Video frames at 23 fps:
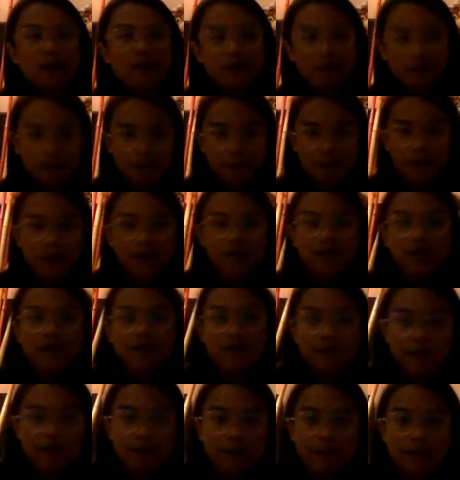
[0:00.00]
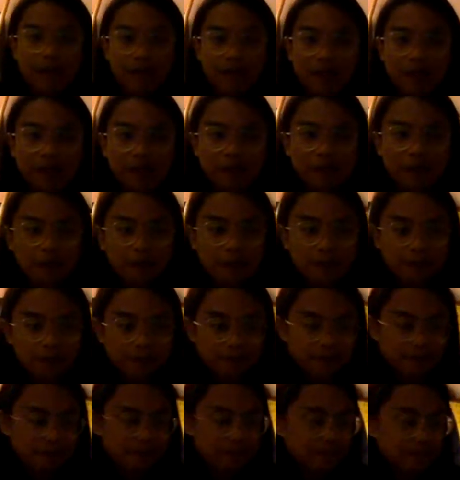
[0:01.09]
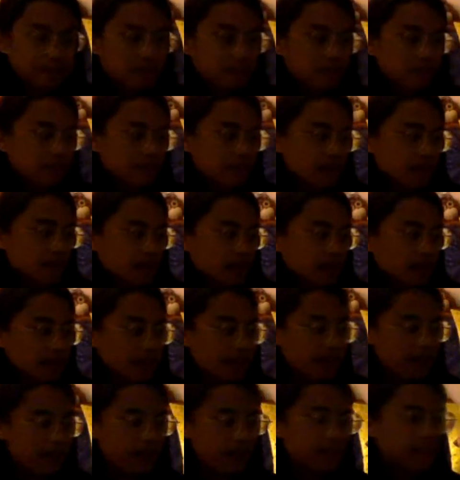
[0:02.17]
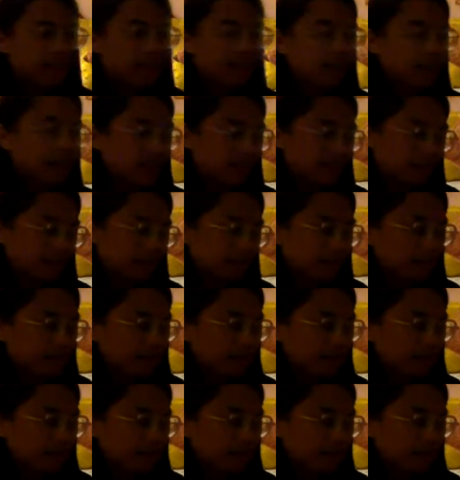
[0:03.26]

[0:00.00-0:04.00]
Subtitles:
of course, it's very painful. And, the